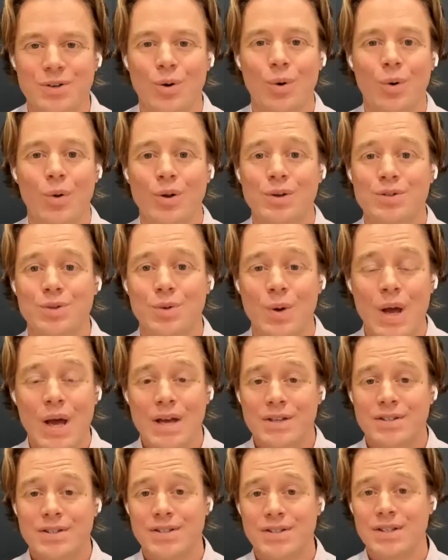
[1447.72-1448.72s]
Totally. So
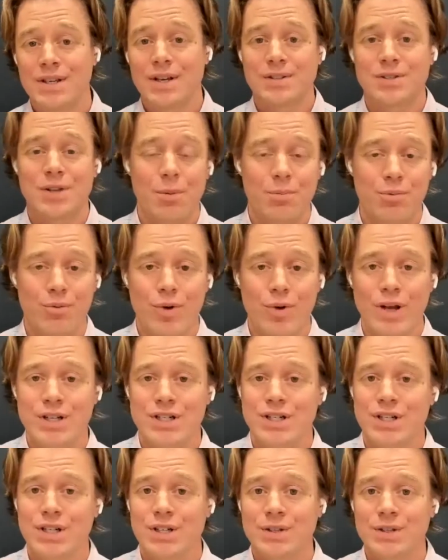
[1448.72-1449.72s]
CS
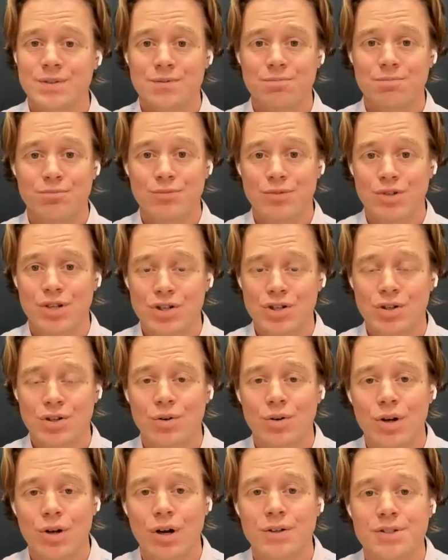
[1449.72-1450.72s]
operations,
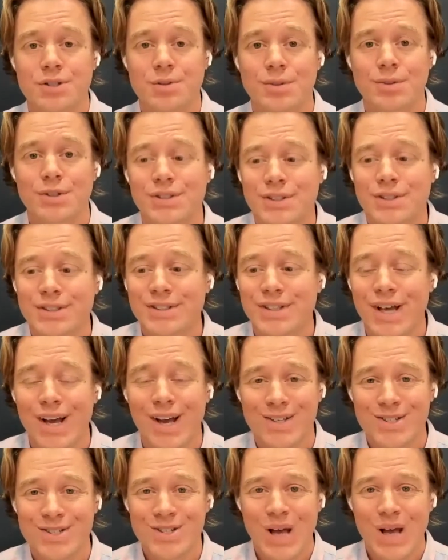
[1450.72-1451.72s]
digital customer
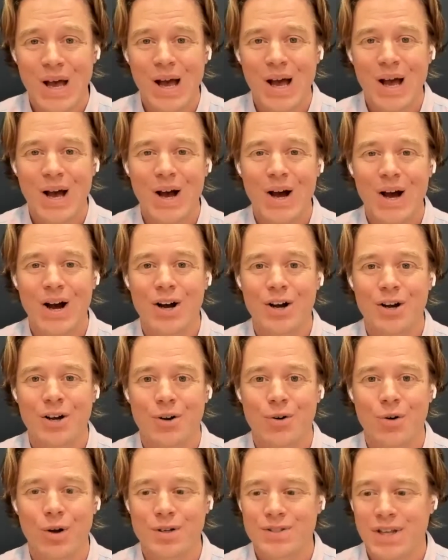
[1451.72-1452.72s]
success. Yeah. Uh,
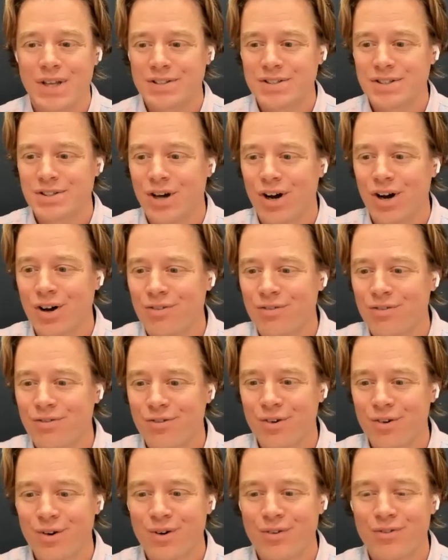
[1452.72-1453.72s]
Chris, thanks a ton
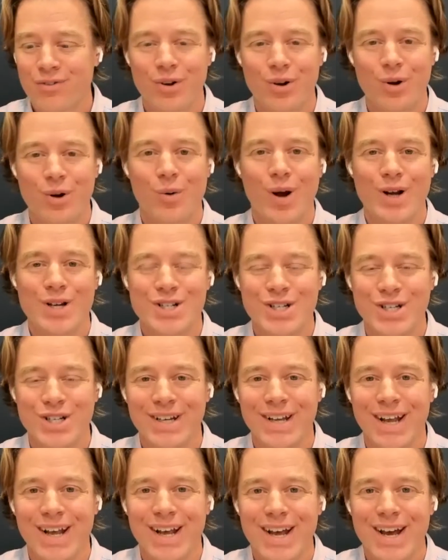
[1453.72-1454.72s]
for for your
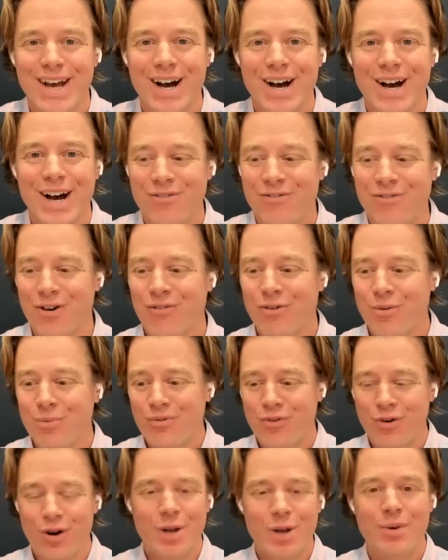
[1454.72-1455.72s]
question. Uh, for
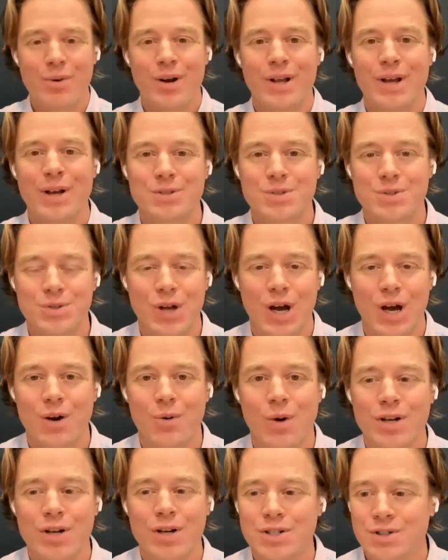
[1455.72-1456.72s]
ever, for anybody else who's got
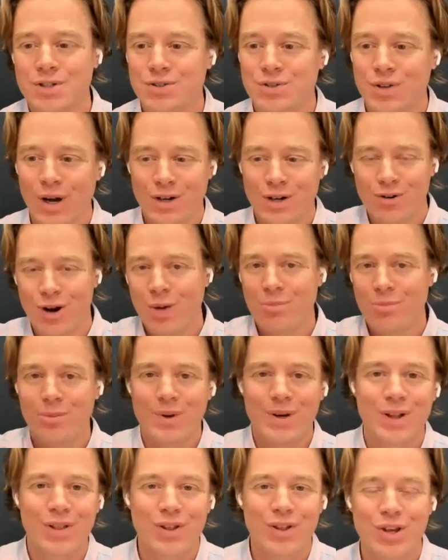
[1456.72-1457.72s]
questions, uh, drop them
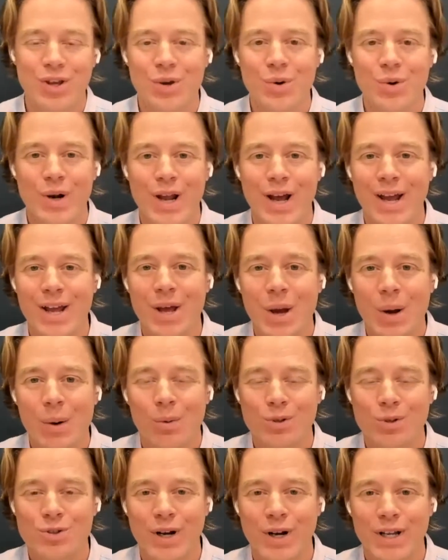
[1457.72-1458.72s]
into the Q and A.
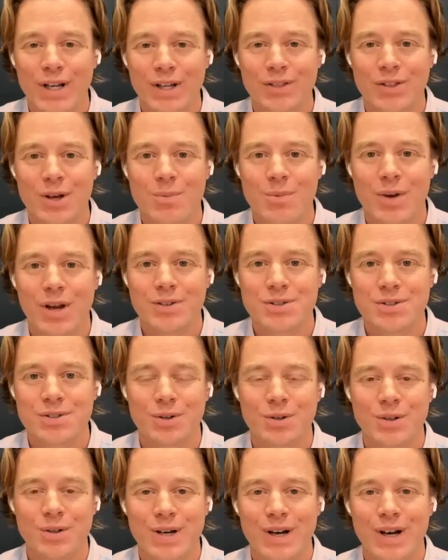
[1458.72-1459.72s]
We'll try to get them
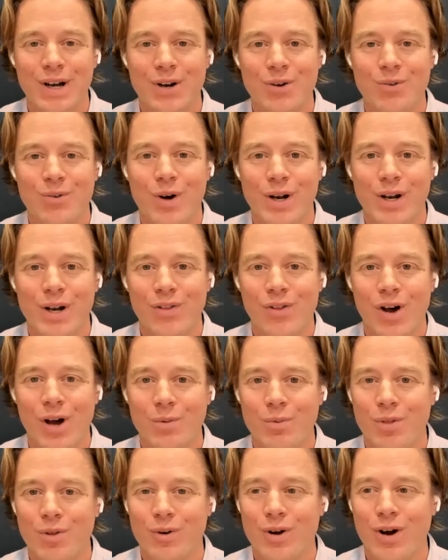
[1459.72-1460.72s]
answered uh, right in
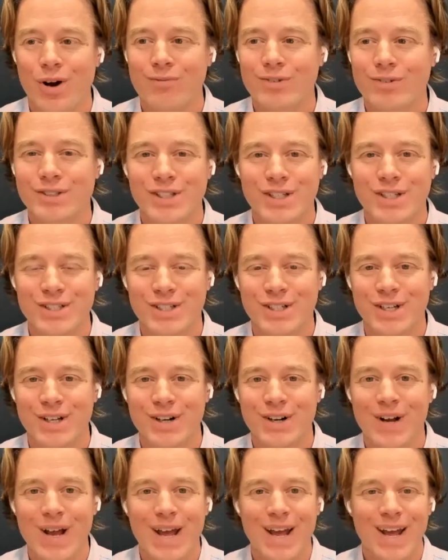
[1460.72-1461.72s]
line with our conversation
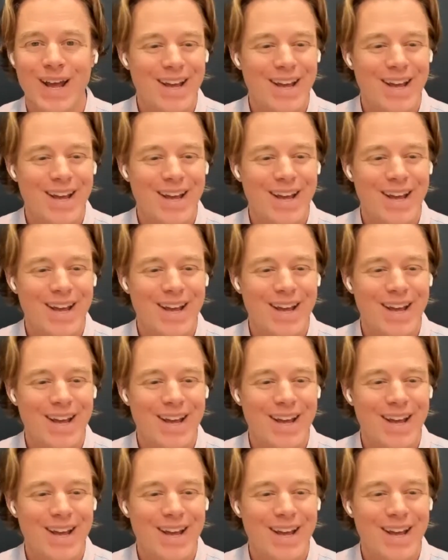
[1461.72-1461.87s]
here.